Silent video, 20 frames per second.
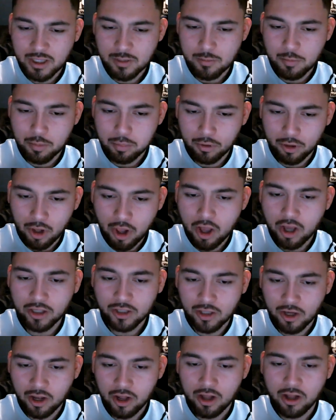
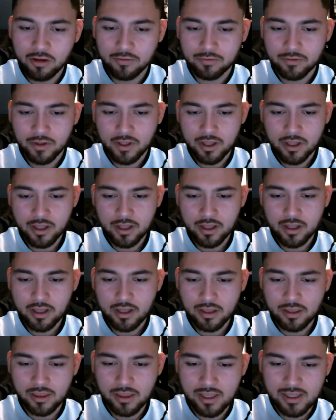blocked off
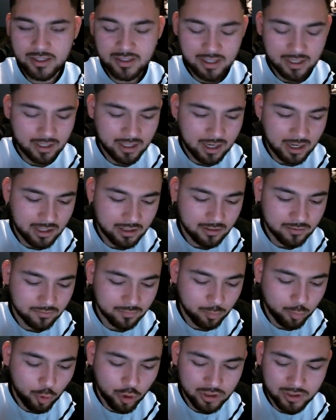these kind
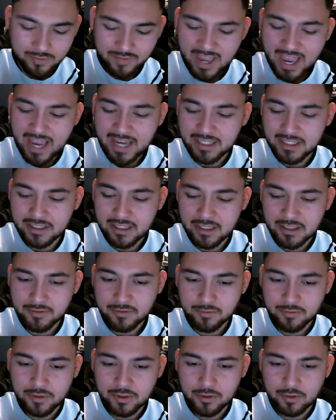of points of
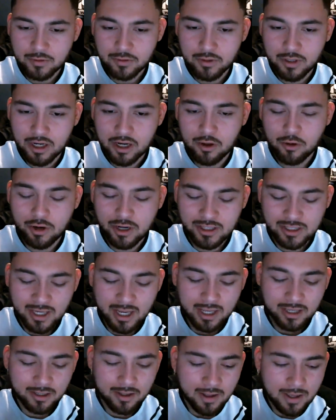access to the Leon
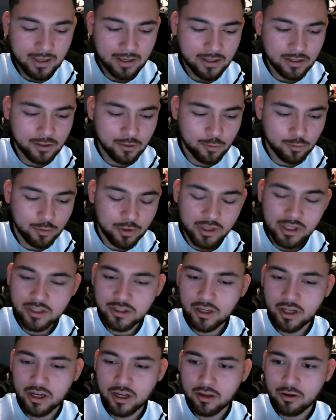attack, you really
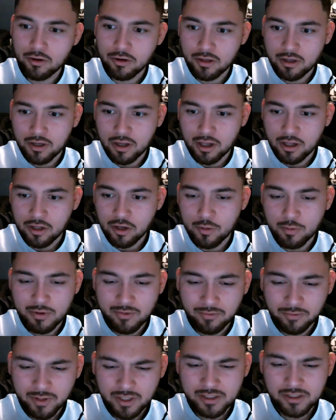saw Leon a little
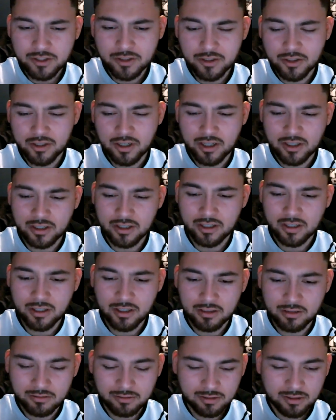bit flustered and,
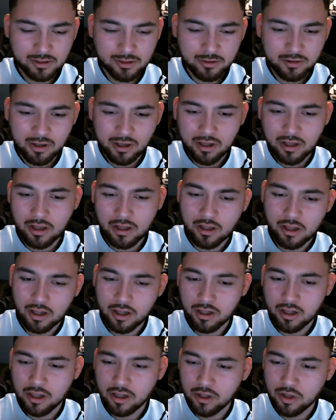you know,
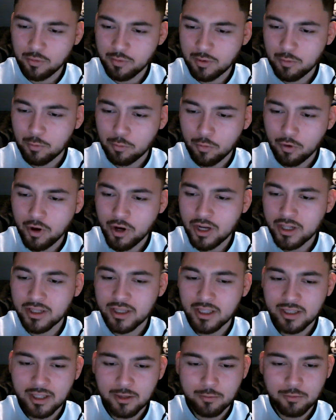a little bit worried
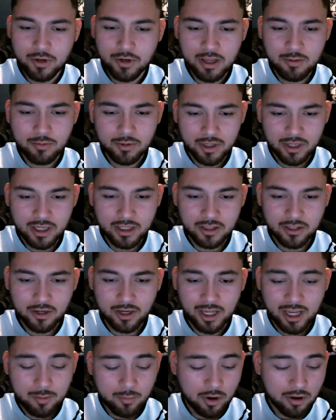that they weren't able to get their
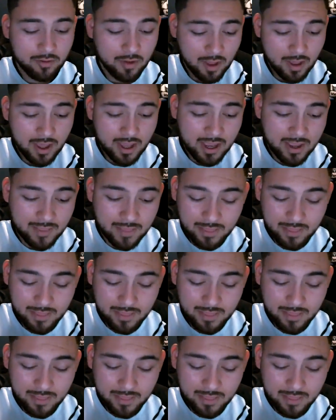game off. And